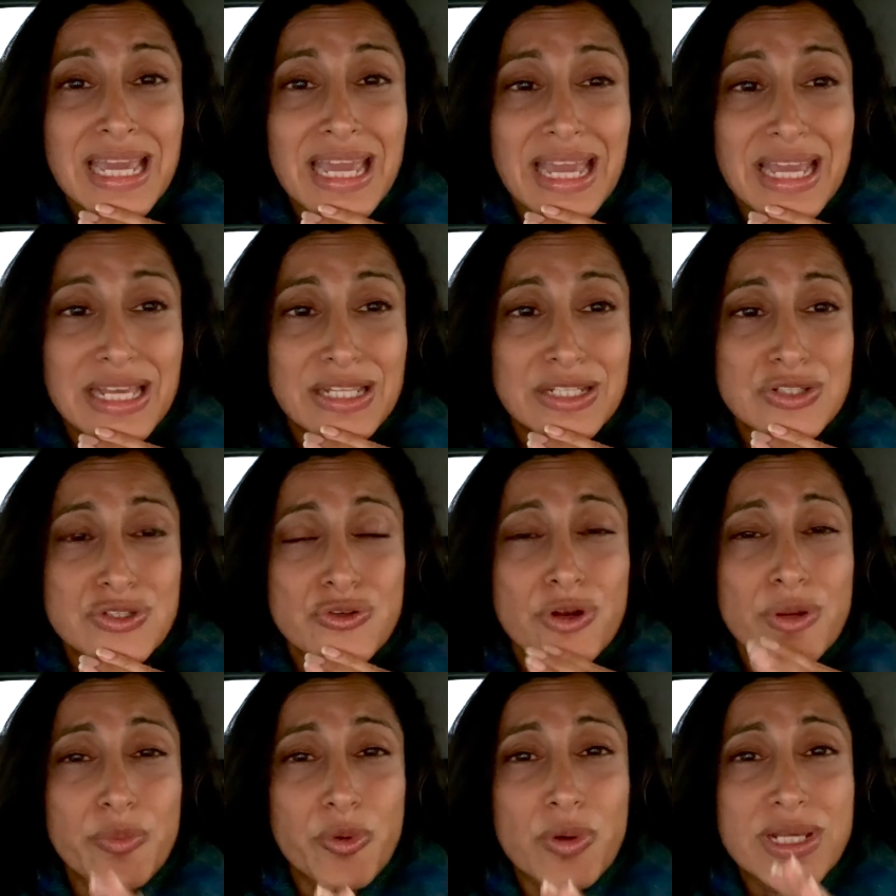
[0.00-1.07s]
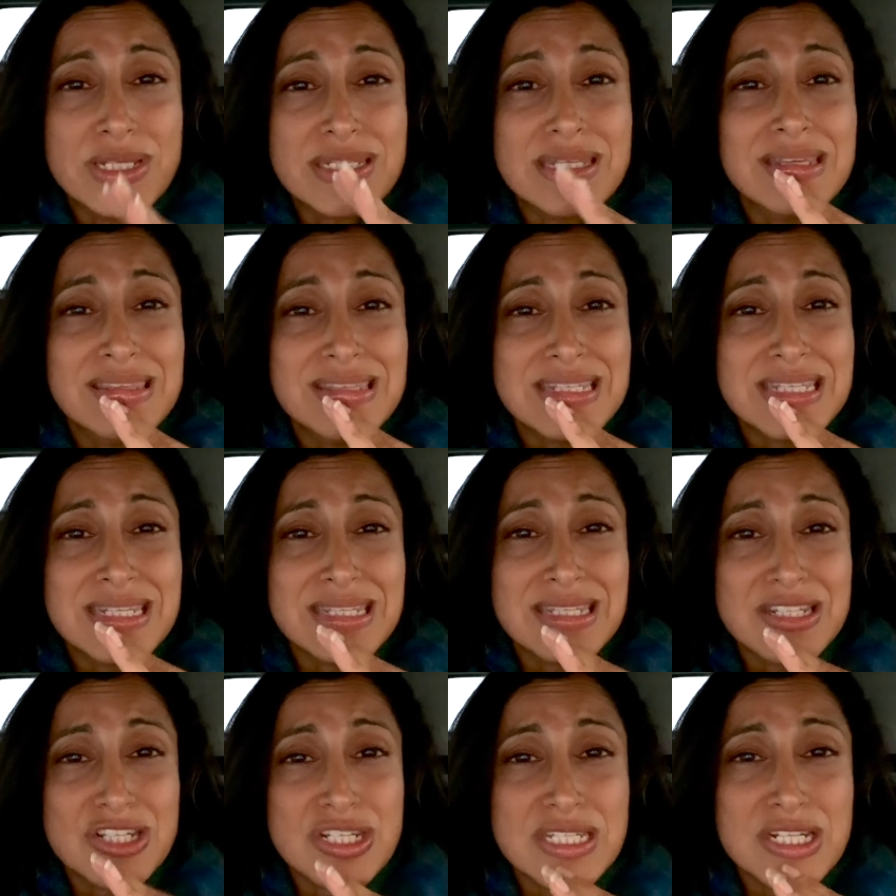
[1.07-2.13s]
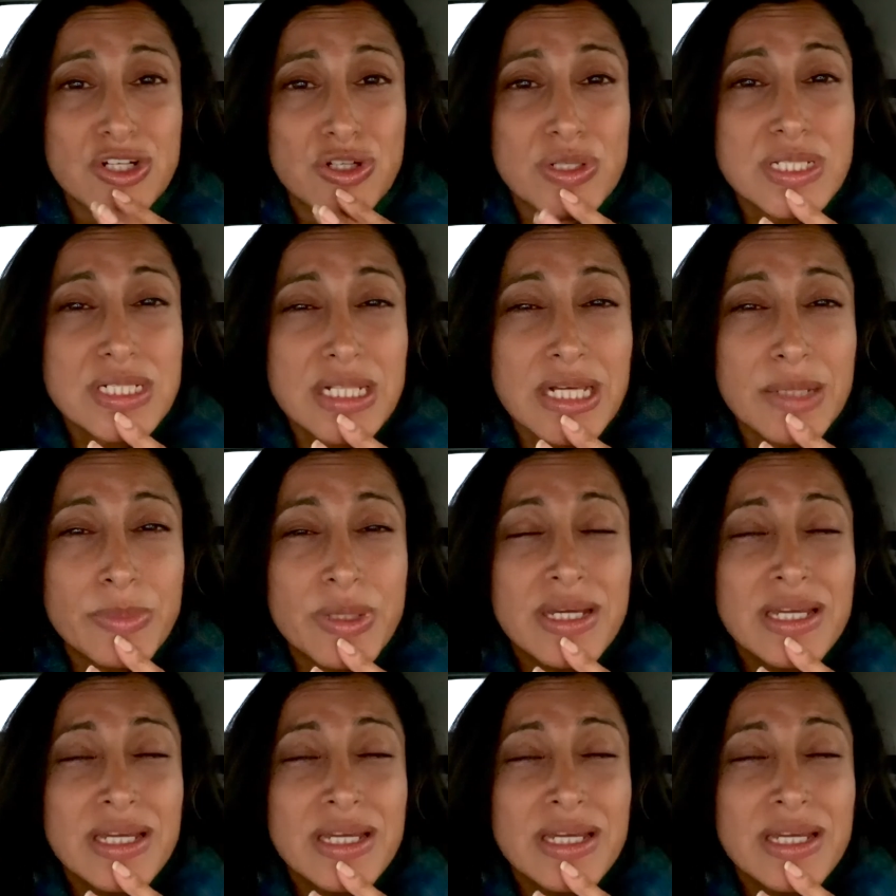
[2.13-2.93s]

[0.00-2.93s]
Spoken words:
And sorry, boys, this is just a girls club.